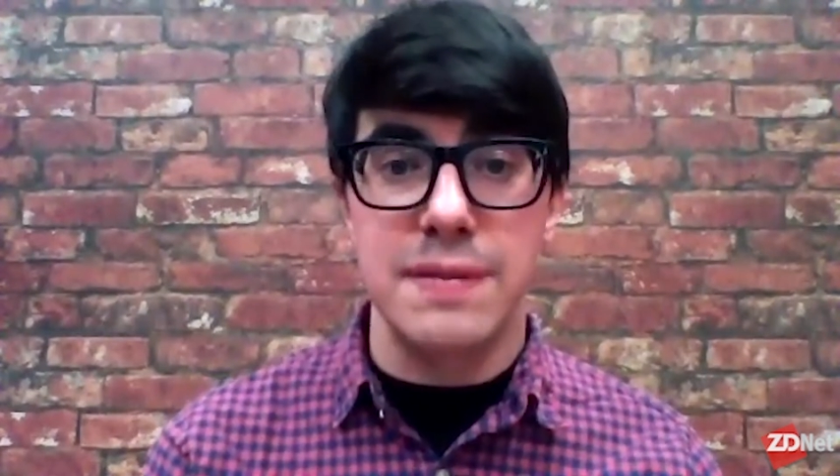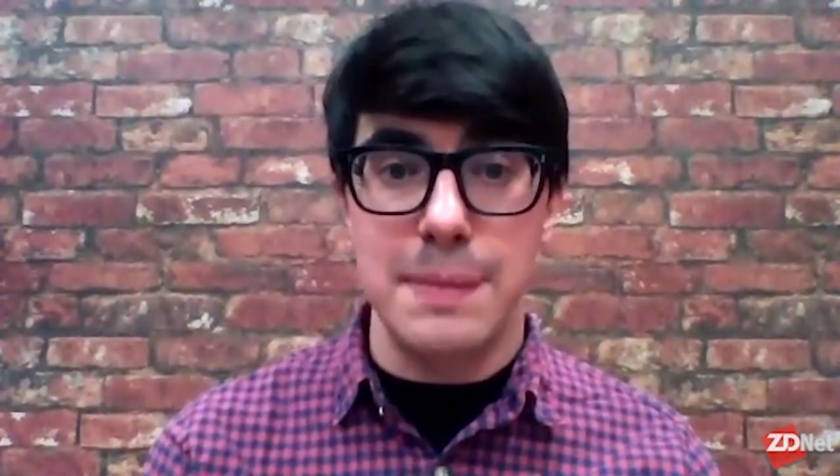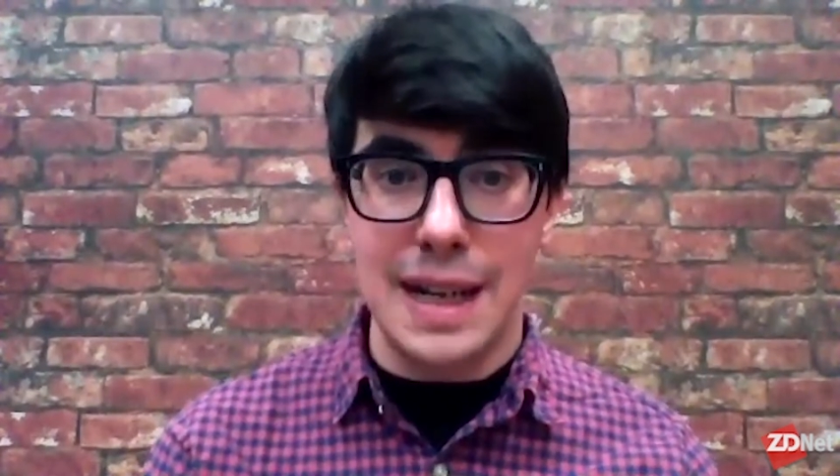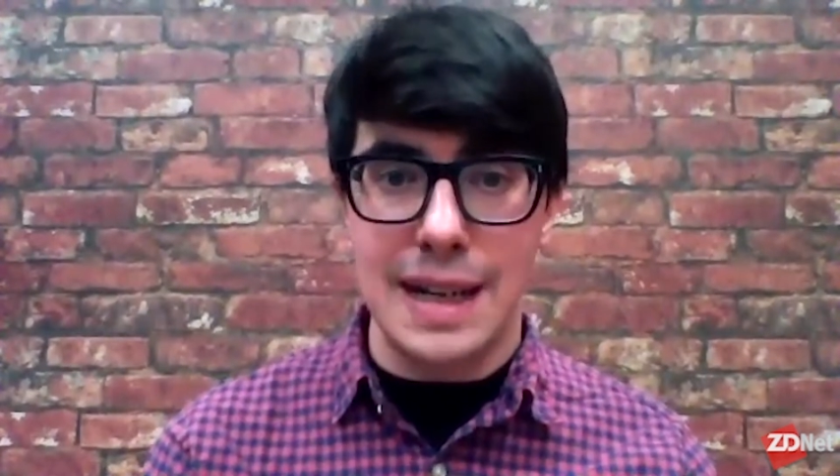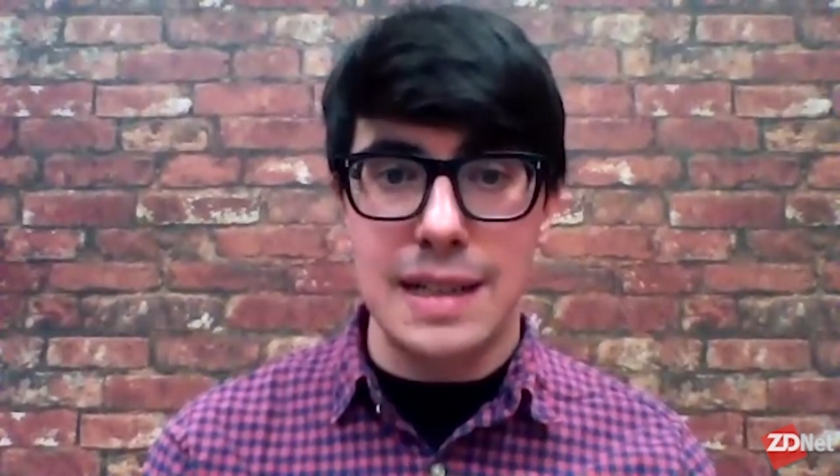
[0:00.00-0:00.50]
of
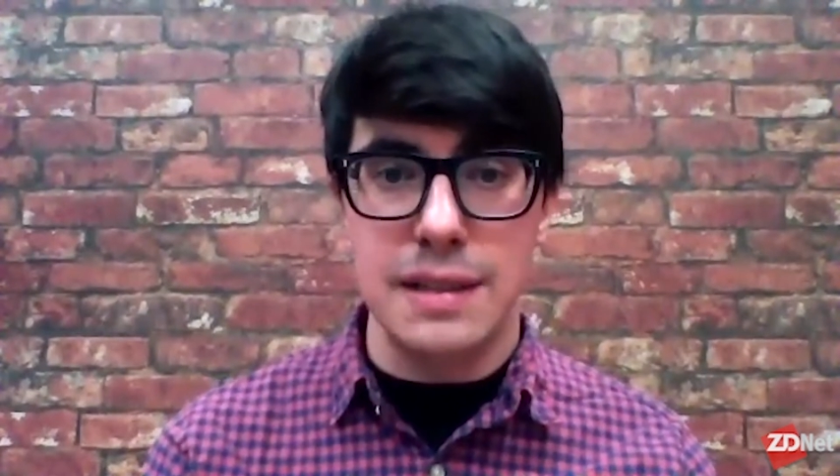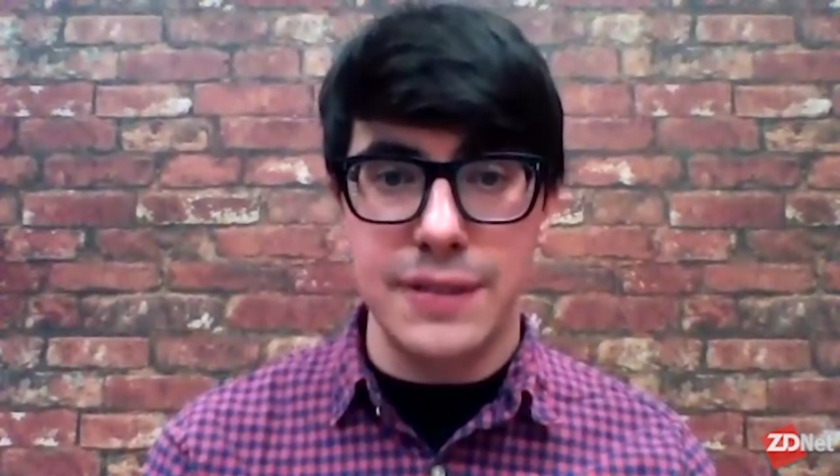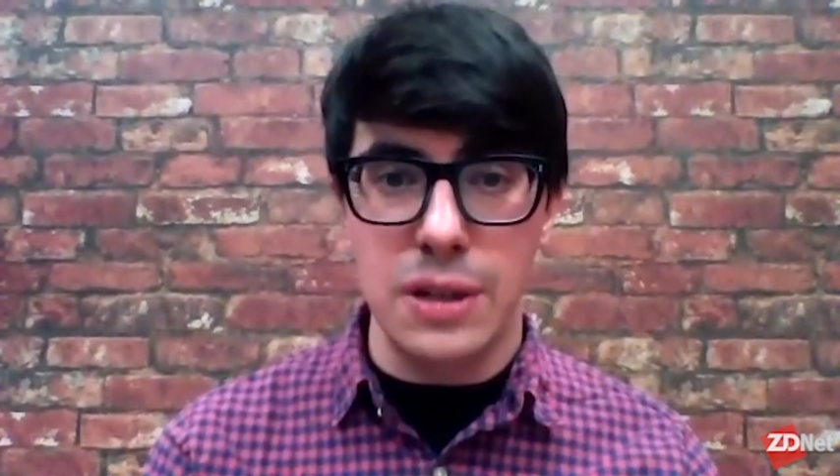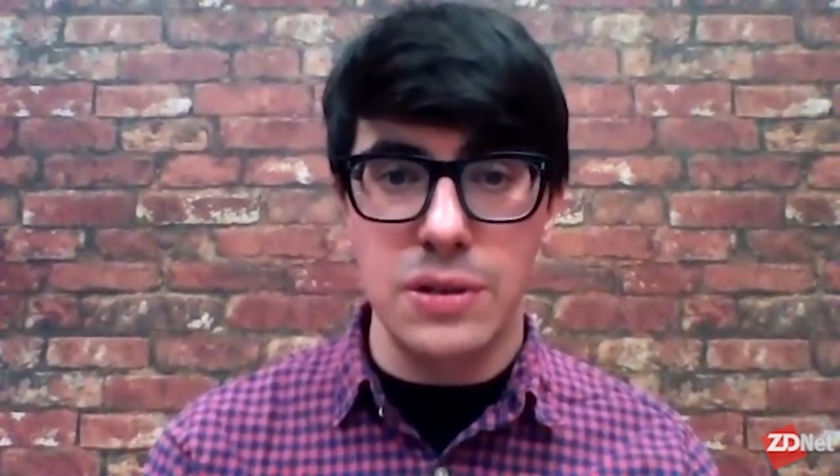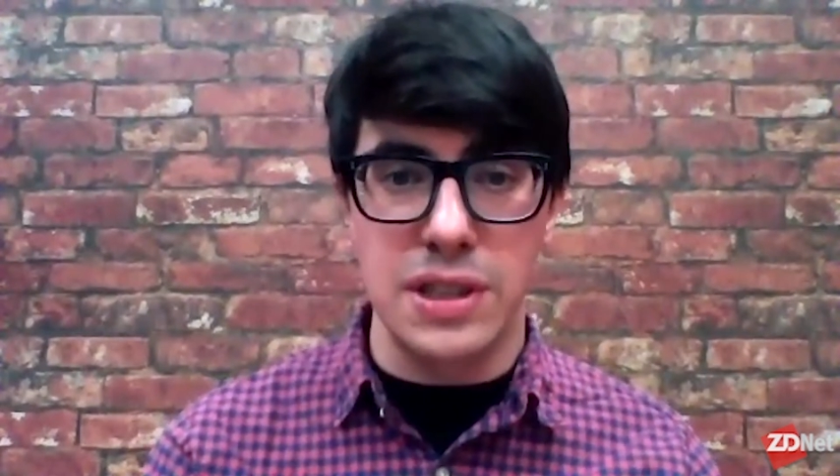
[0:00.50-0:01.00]
millions
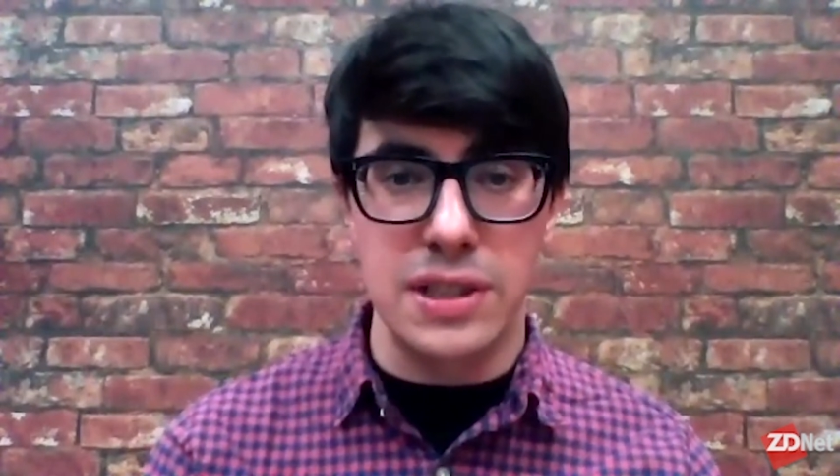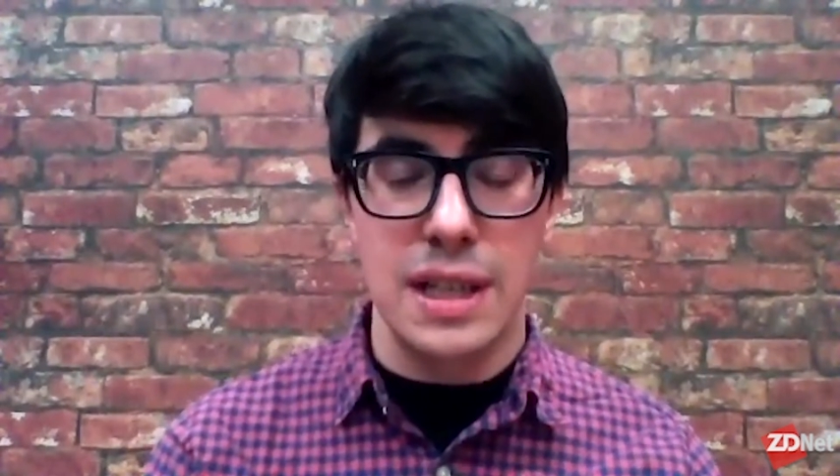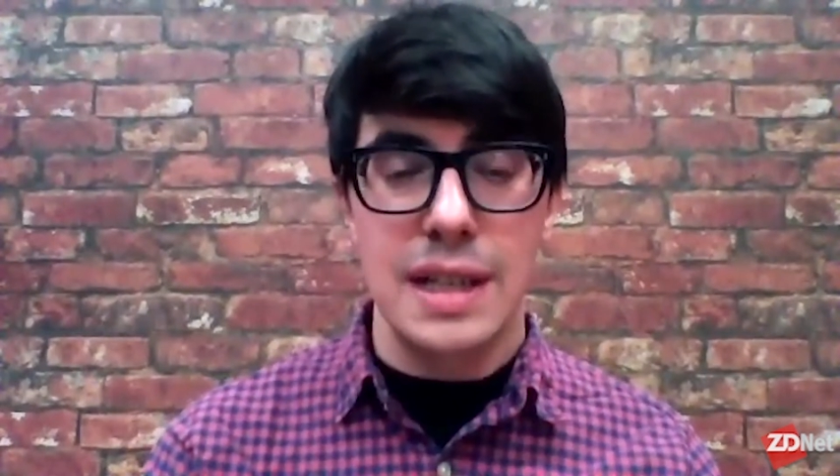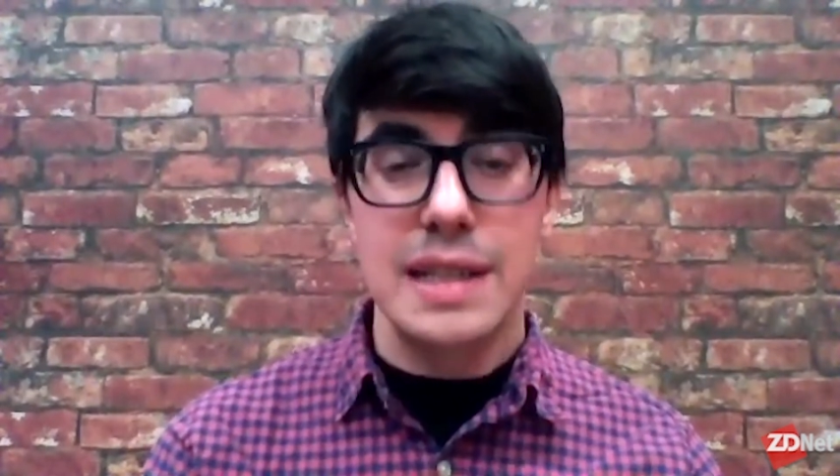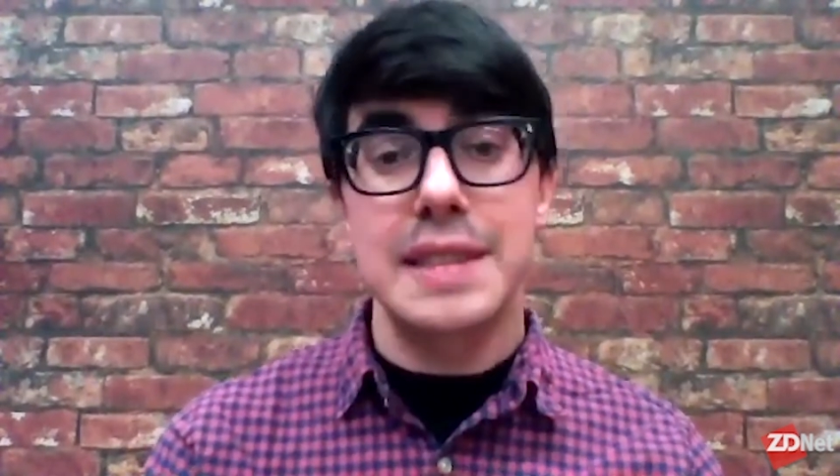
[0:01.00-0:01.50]
of users